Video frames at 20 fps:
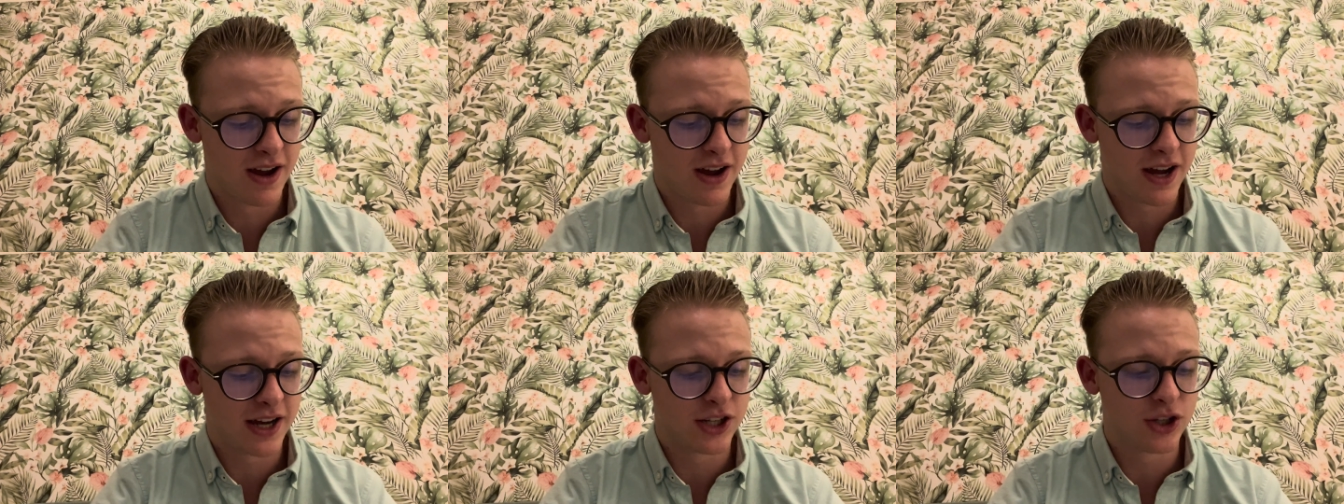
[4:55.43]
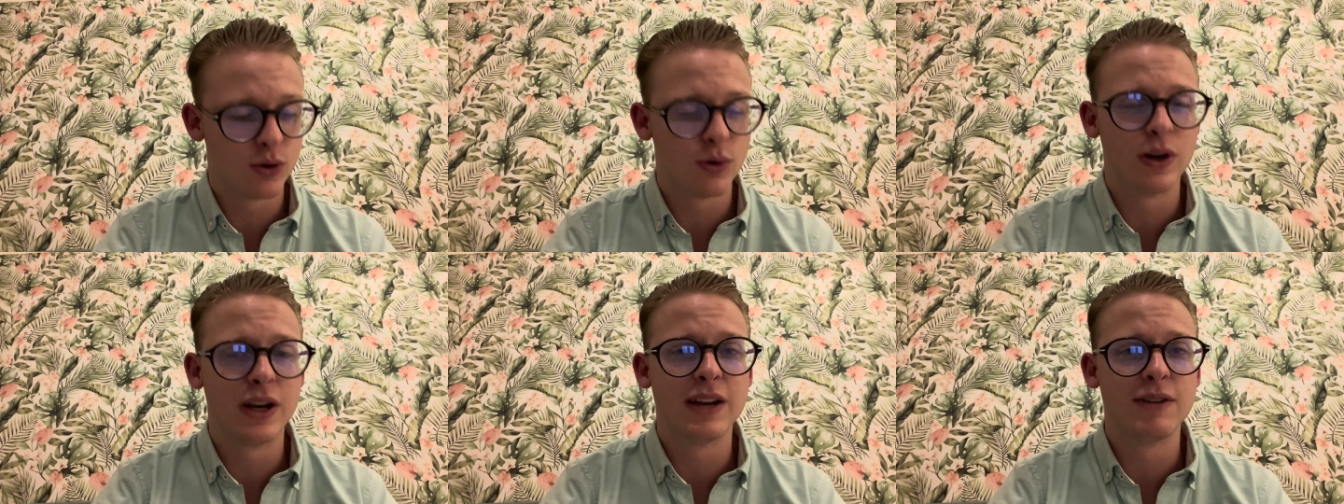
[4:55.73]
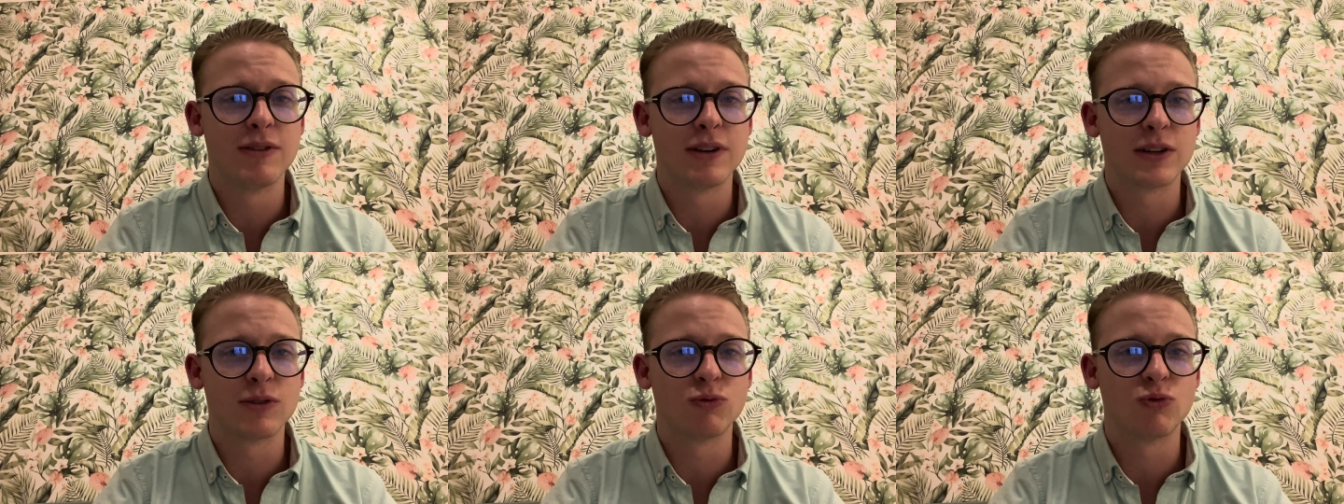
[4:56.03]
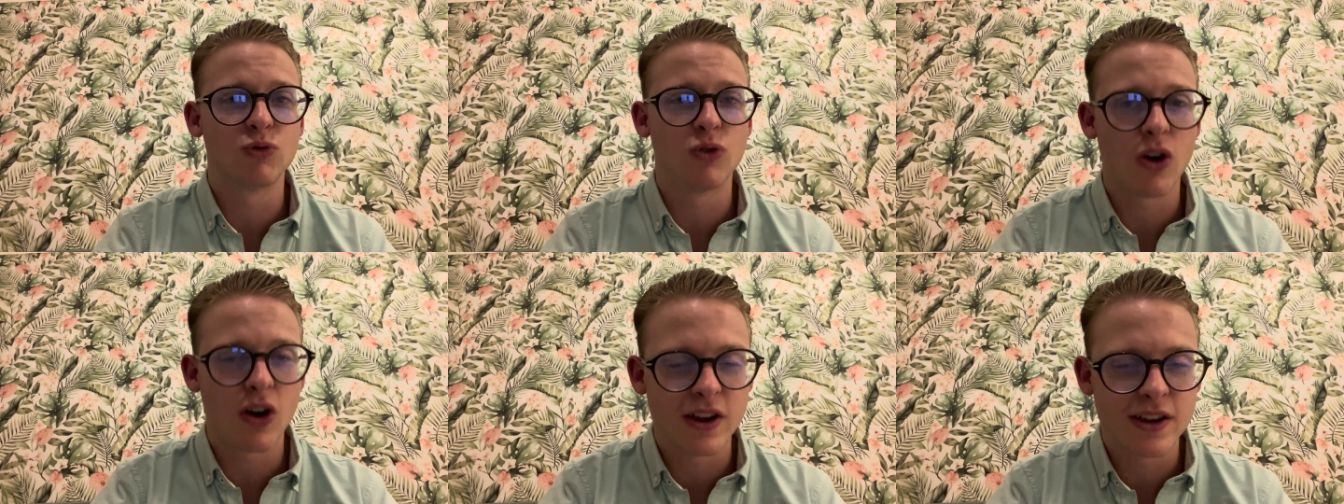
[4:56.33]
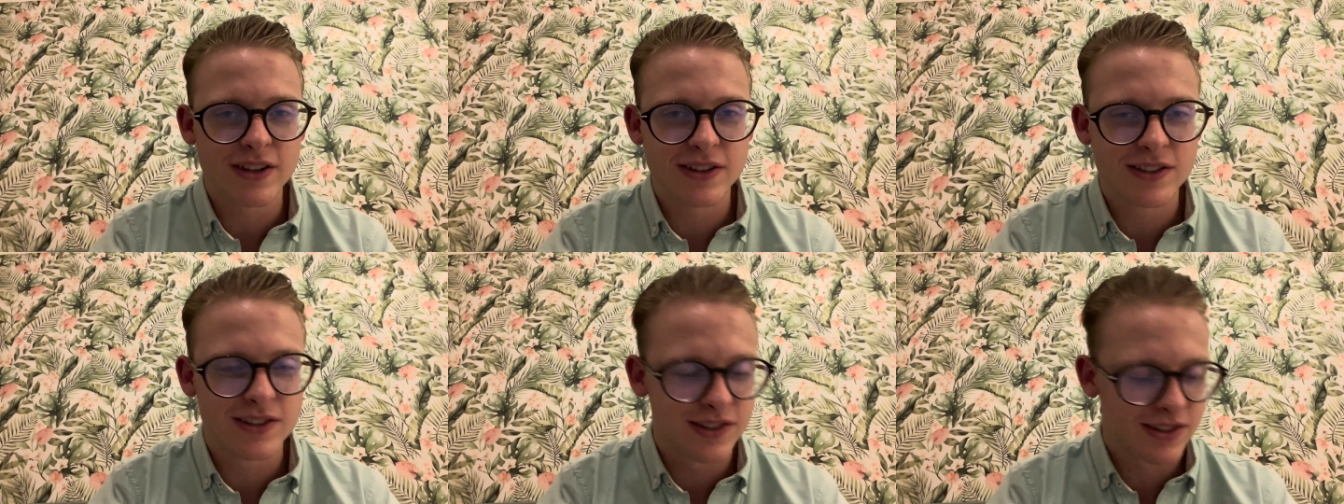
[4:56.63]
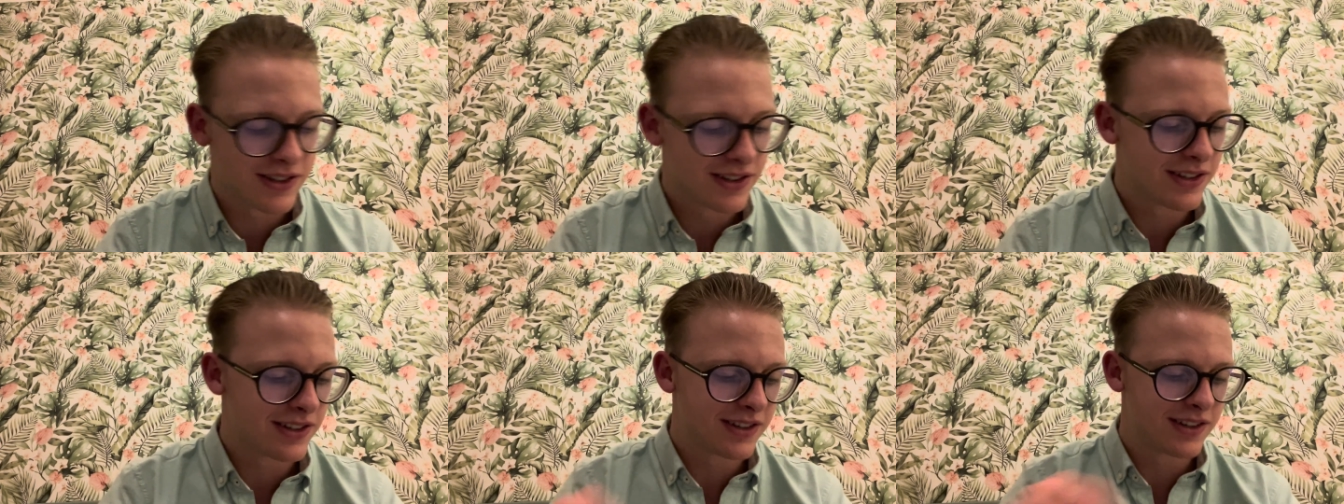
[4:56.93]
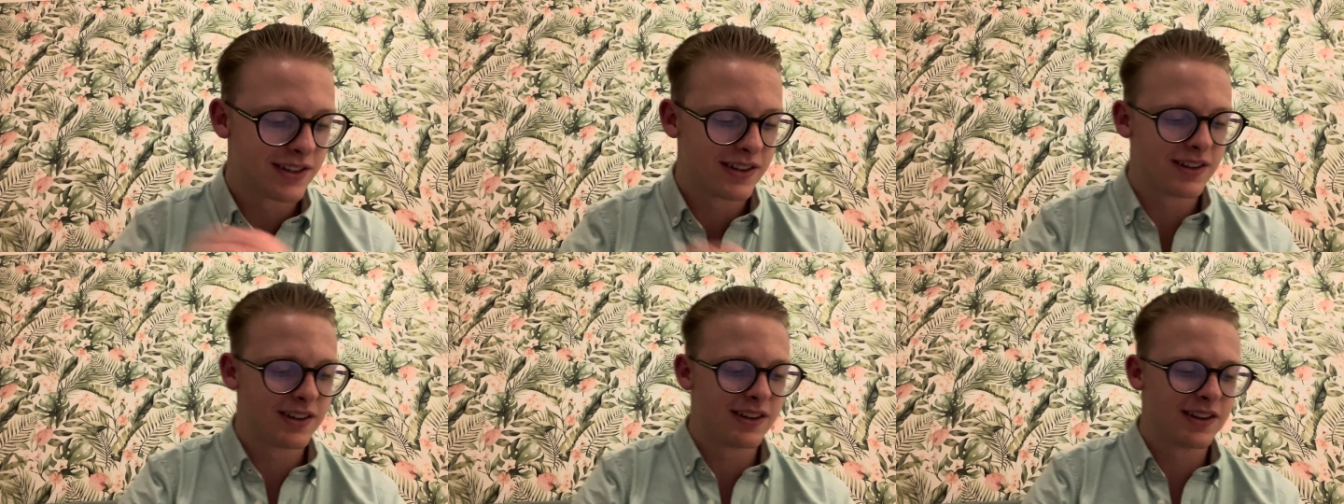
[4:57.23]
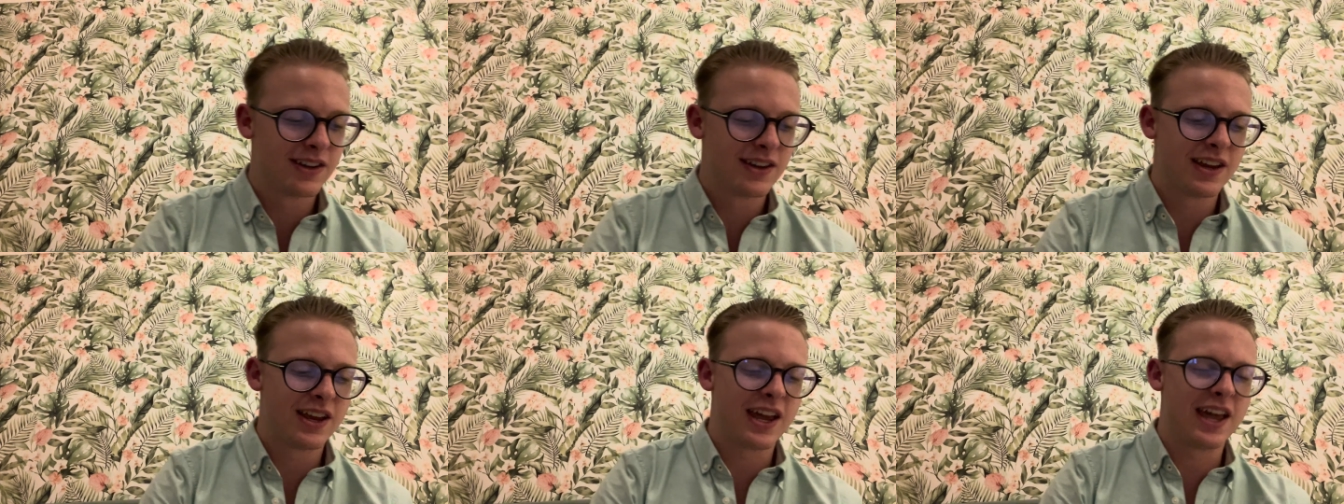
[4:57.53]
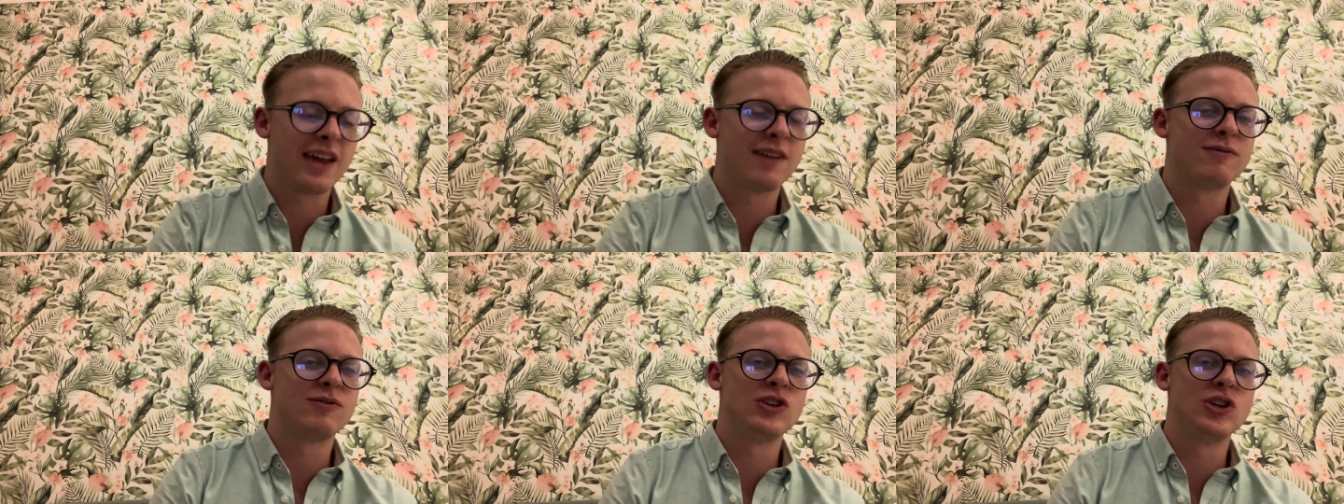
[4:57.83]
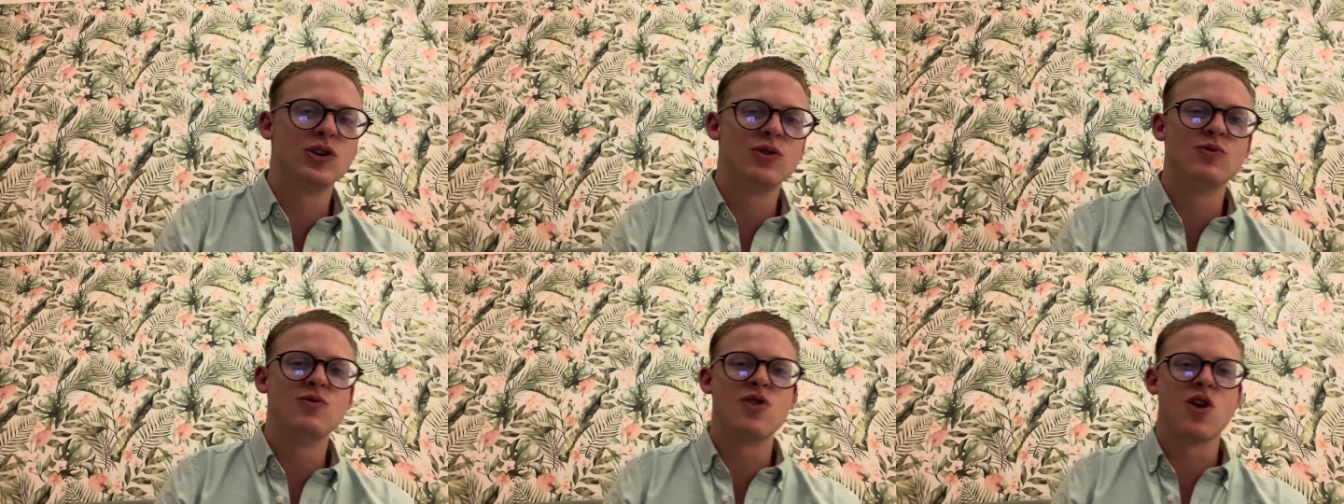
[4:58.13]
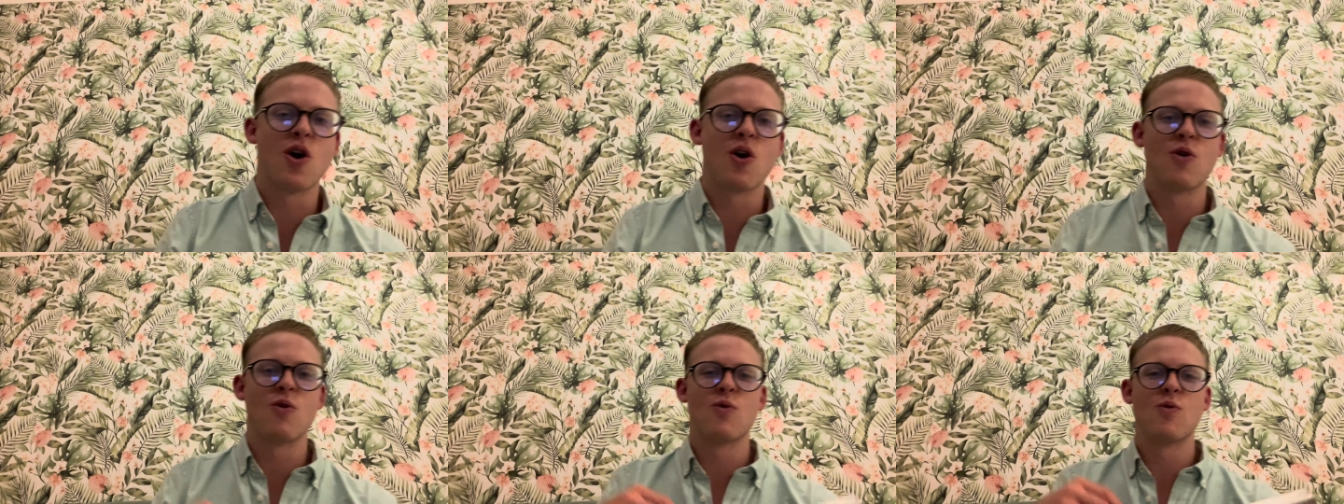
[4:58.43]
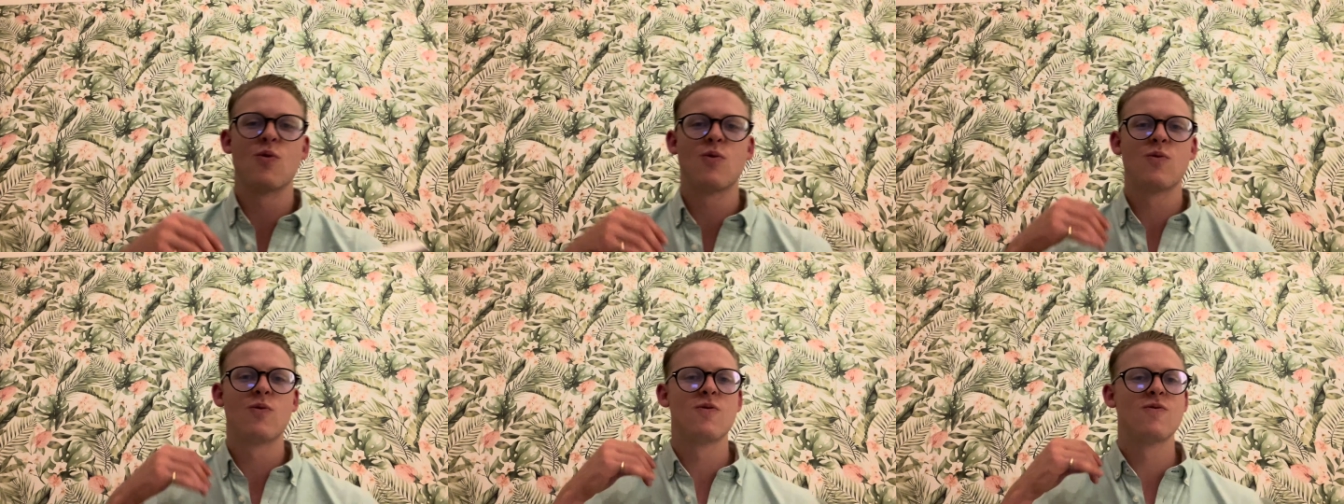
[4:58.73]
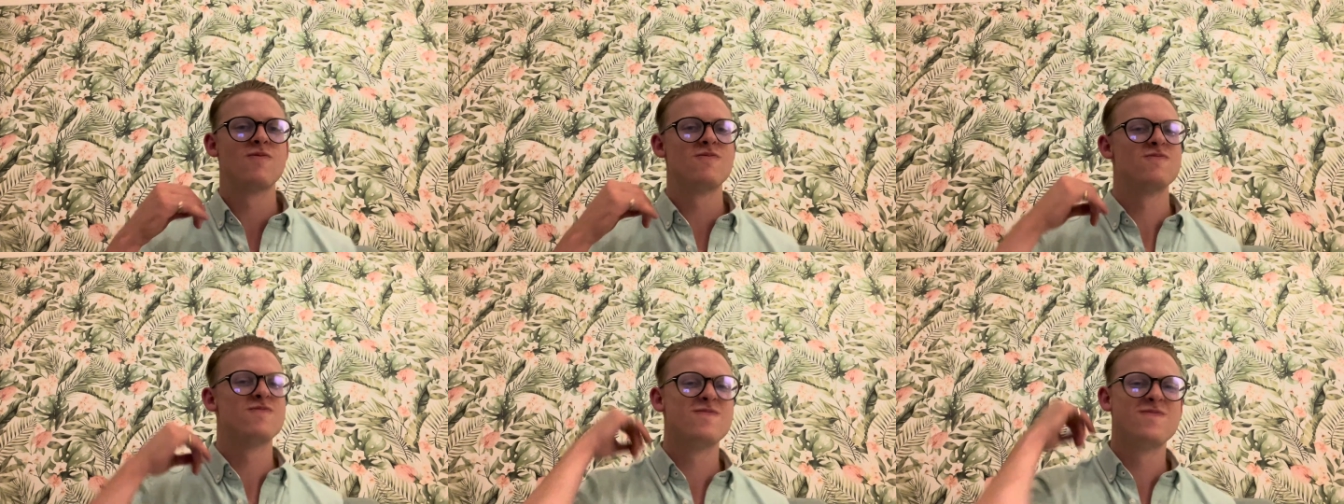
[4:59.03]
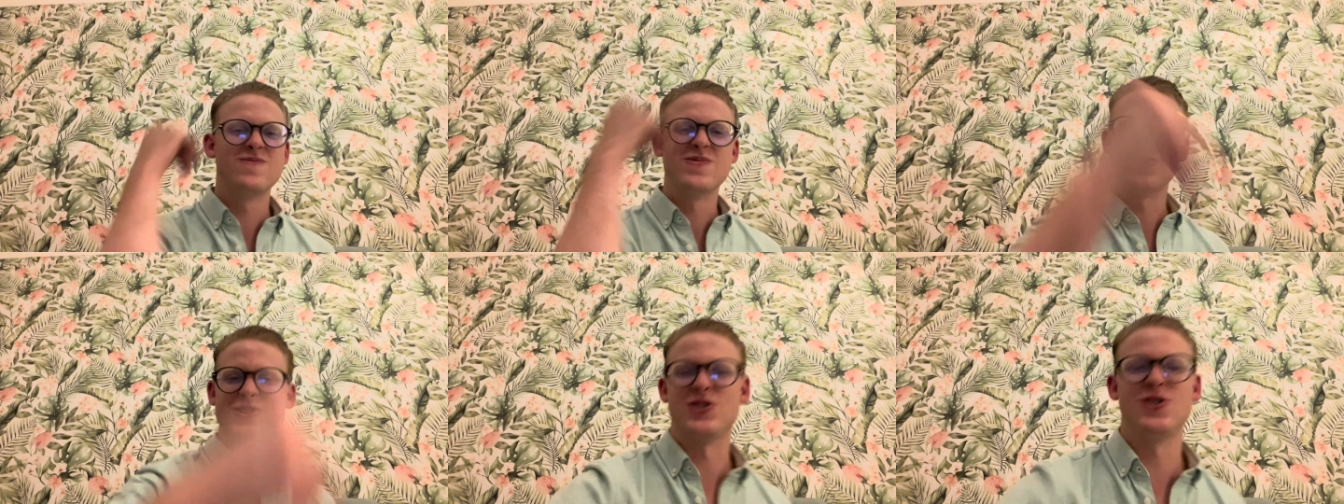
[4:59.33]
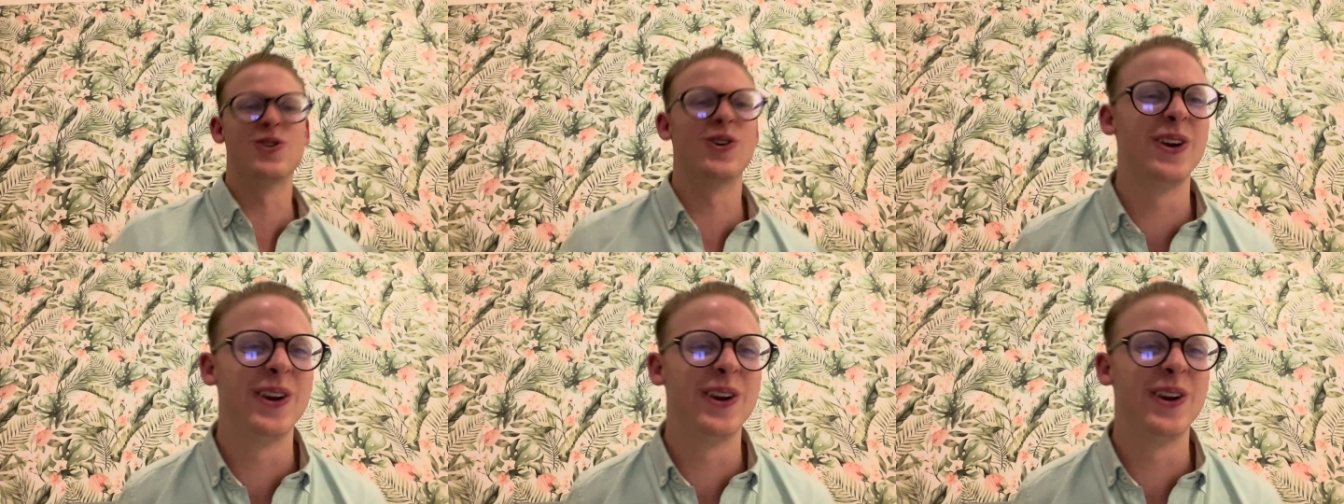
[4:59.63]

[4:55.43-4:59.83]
and you're living right if you know your